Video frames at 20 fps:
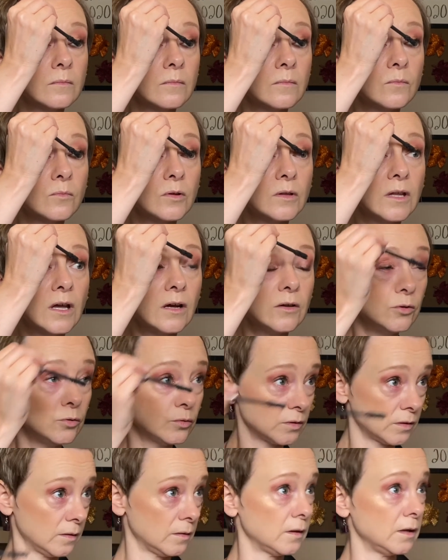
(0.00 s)
Well, now you
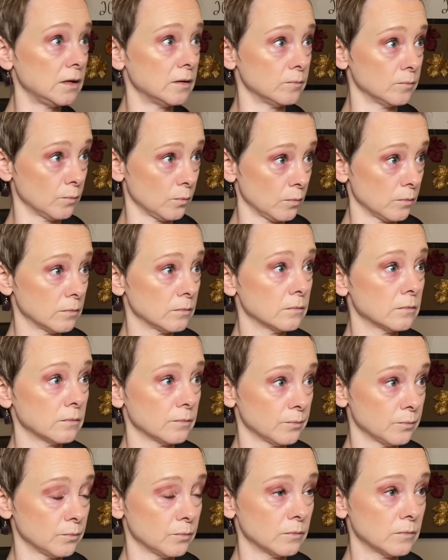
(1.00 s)
can see them.
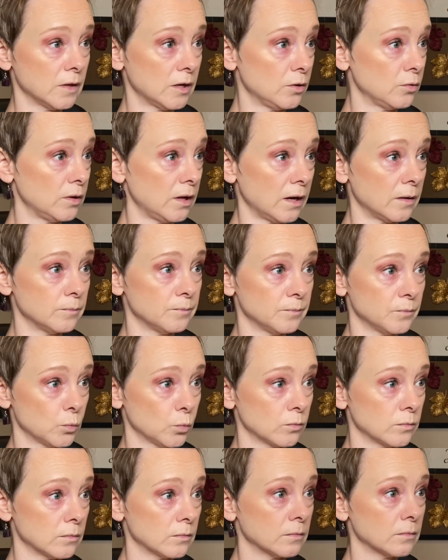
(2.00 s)
Oh, yeah.
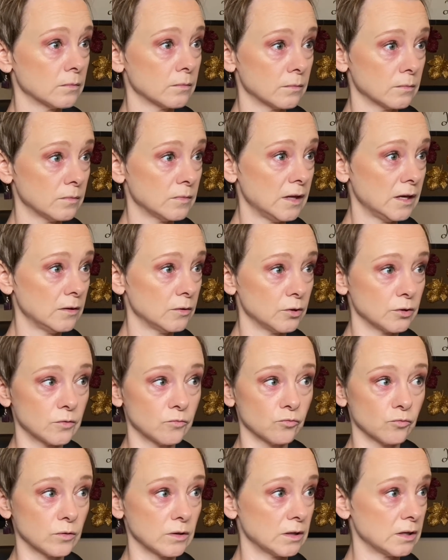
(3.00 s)
They look
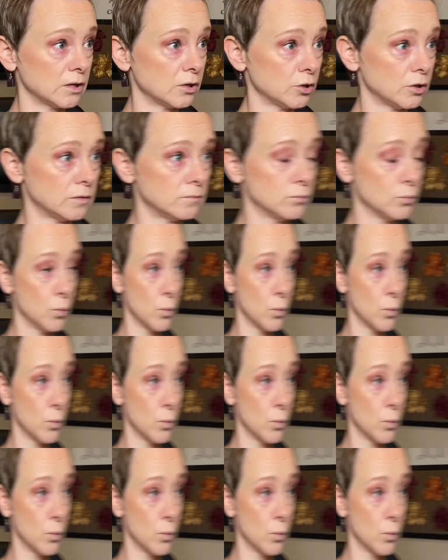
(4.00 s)
really good.